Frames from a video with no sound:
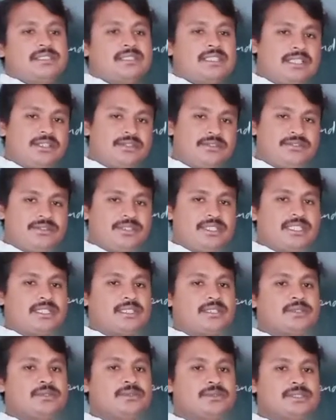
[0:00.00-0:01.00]
now we
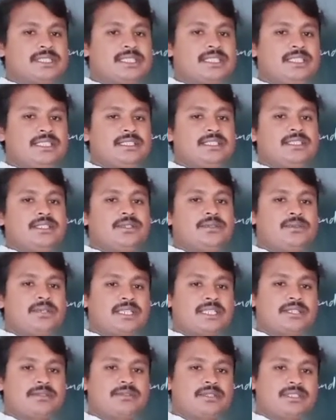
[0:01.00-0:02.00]
are using
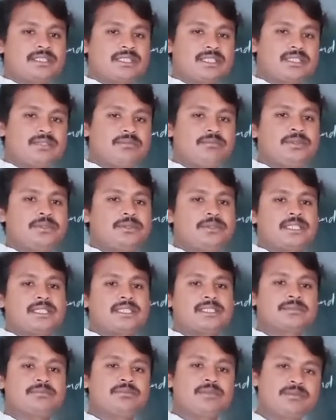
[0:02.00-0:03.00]
whatever the
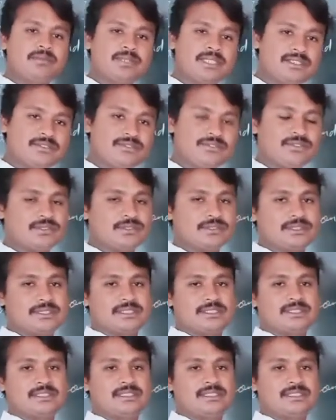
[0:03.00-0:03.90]
computers, mobile phones,